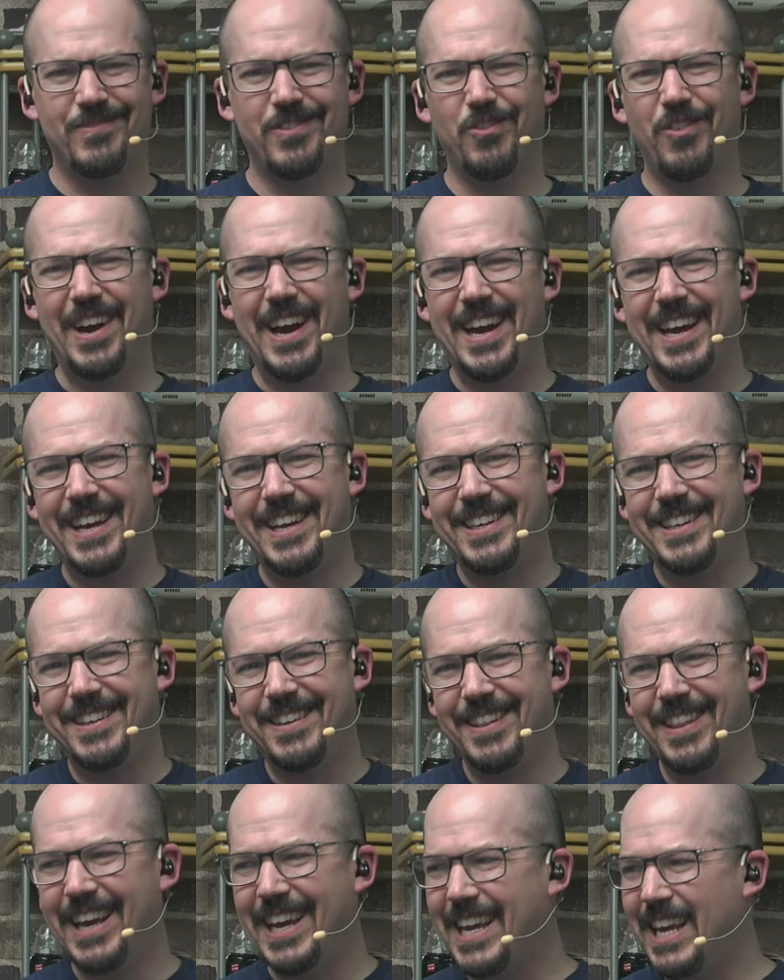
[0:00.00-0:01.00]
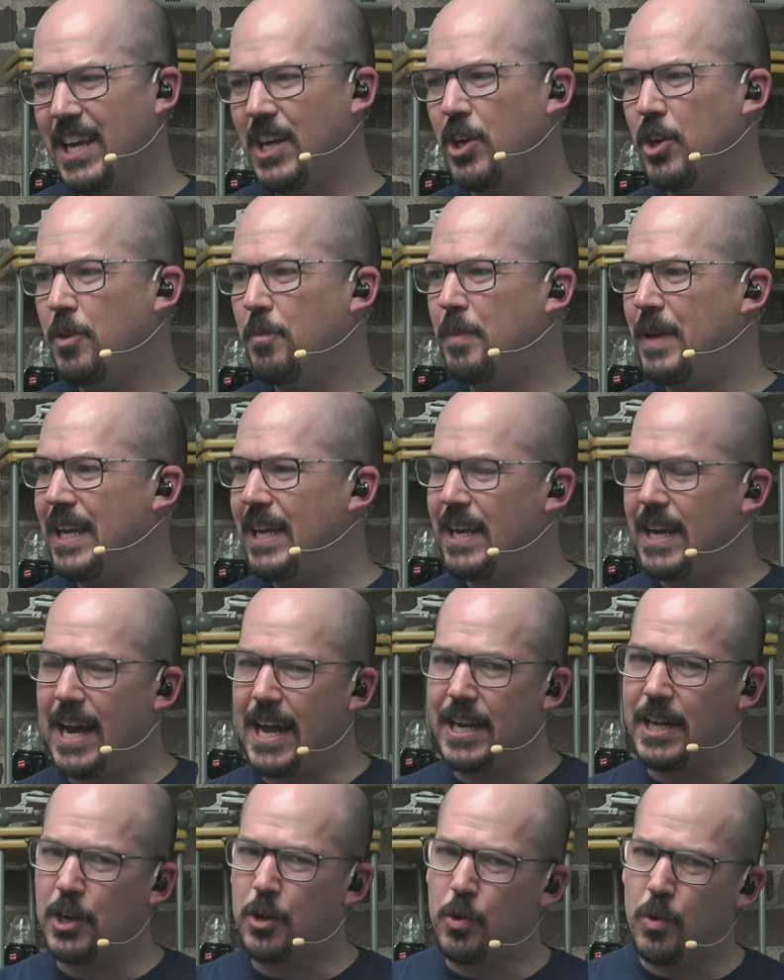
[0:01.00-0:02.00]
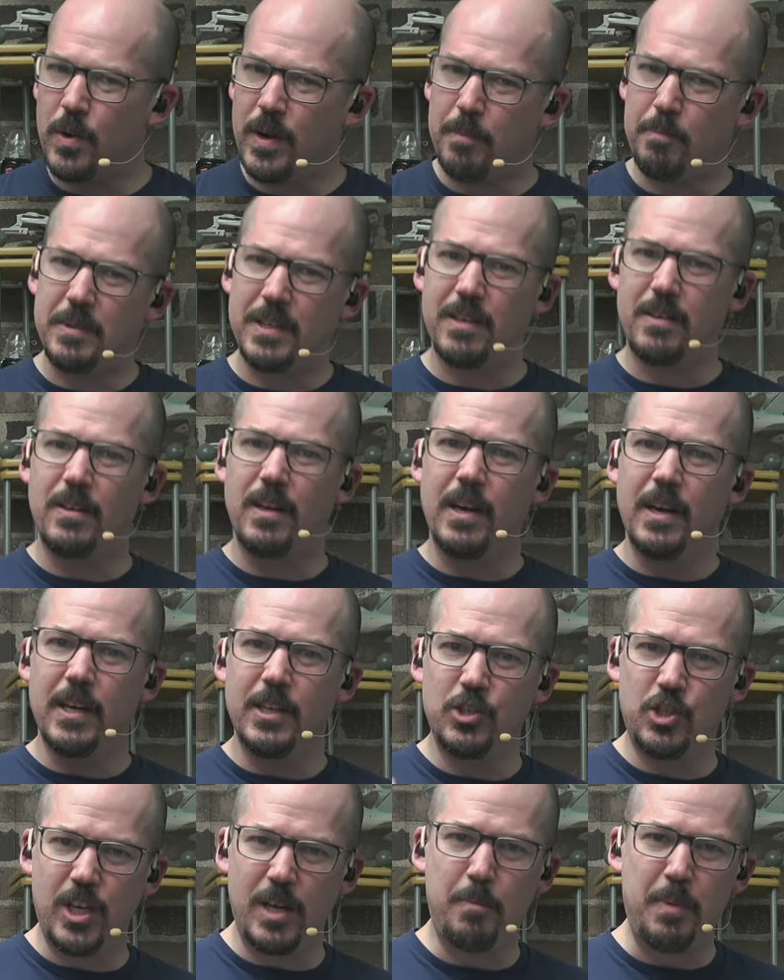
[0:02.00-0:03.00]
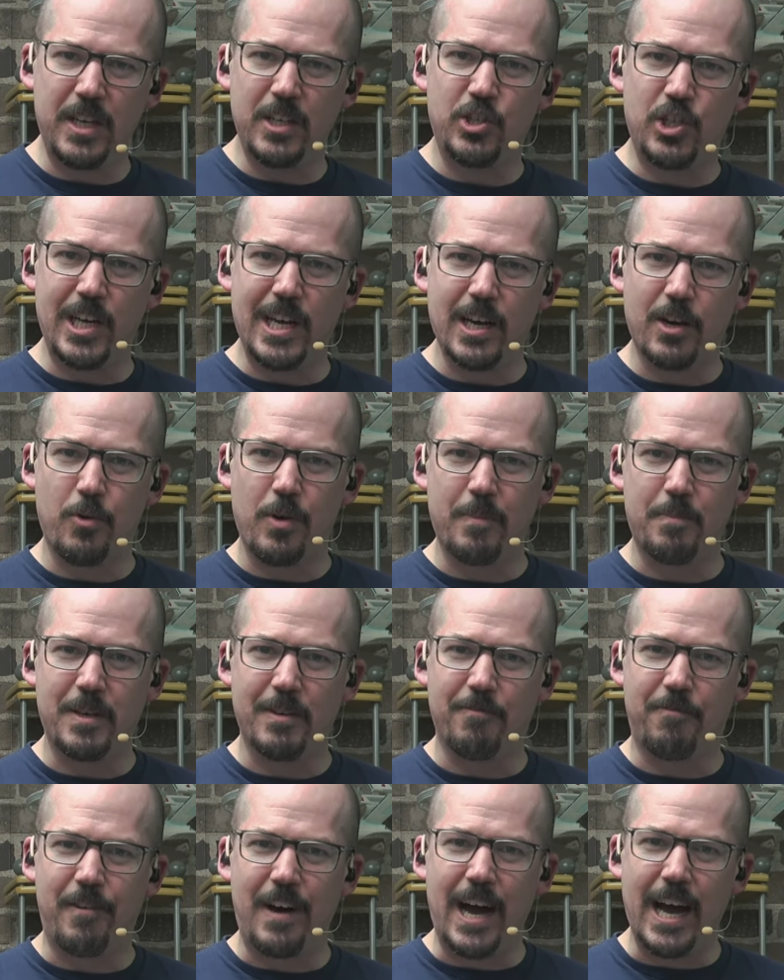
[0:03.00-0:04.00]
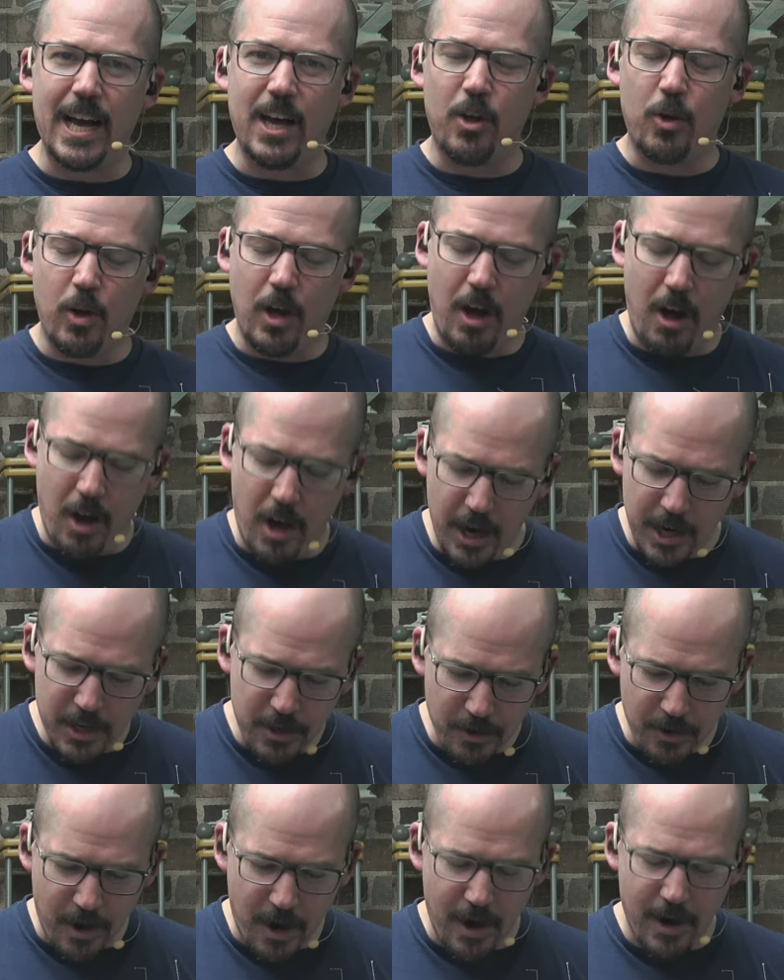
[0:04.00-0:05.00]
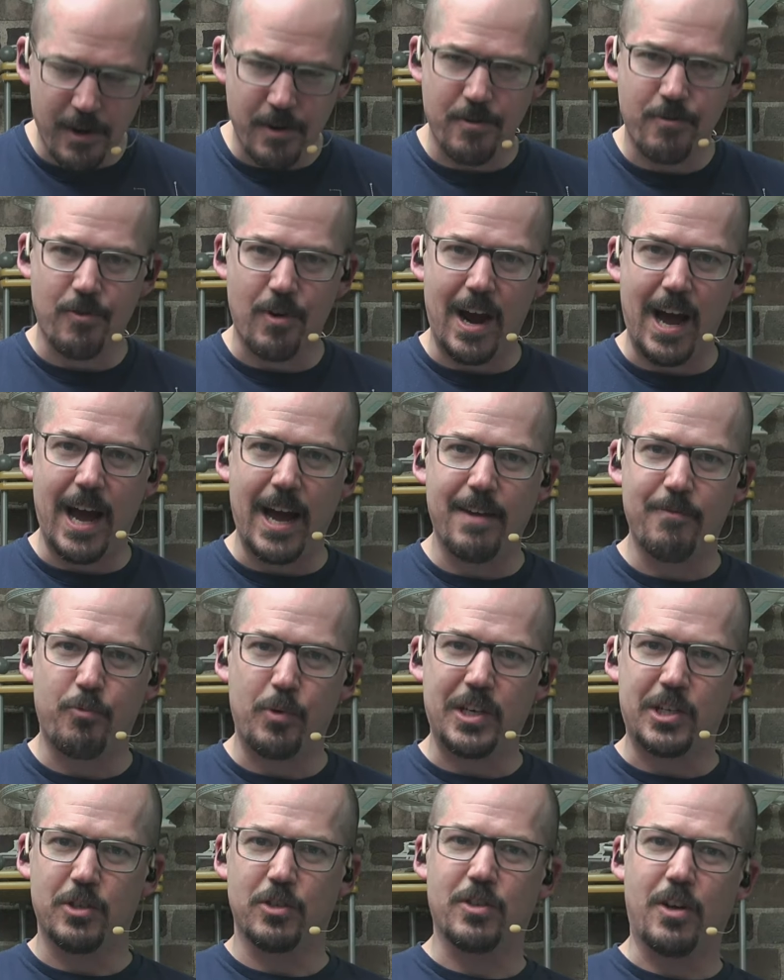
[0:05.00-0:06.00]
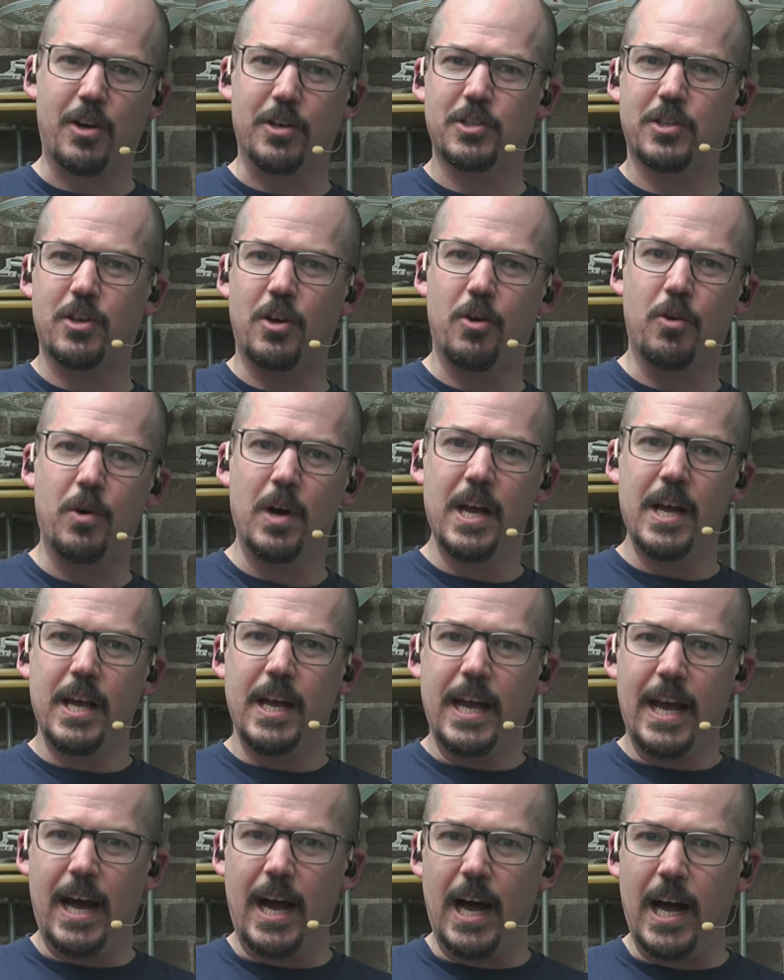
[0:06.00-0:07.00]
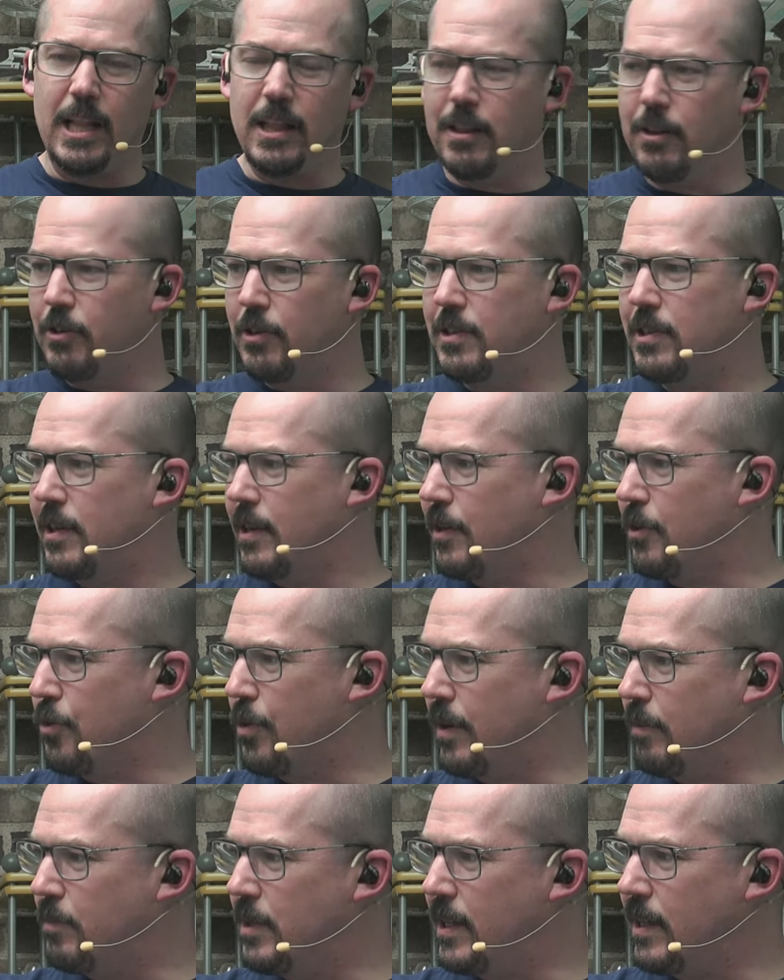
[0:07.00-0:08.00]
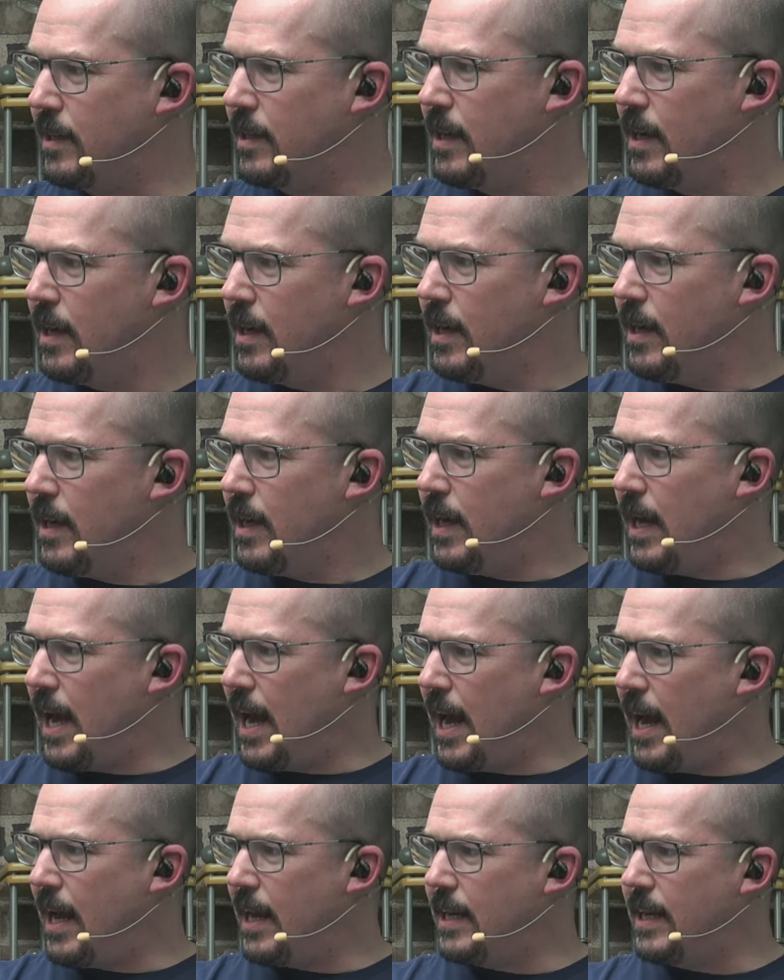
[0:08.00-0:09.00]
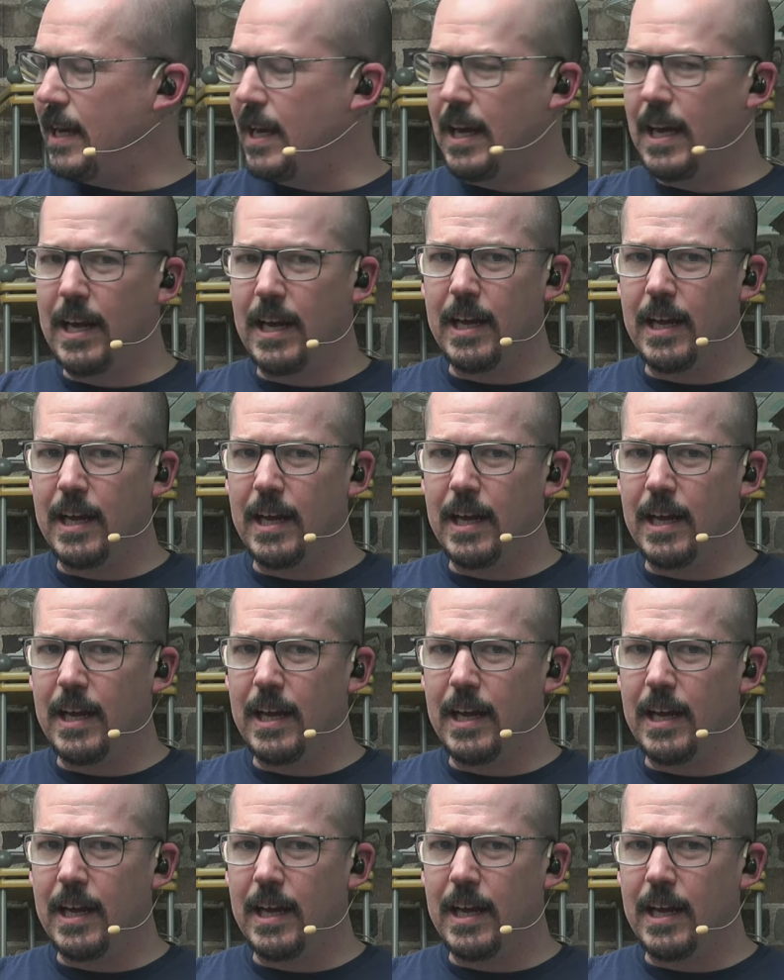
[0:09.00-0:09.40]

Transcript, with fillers: right? Like it could yeah. be an encrypted, GPG encrypted file on your hard drive, which is also uh, LUKS encrypted. And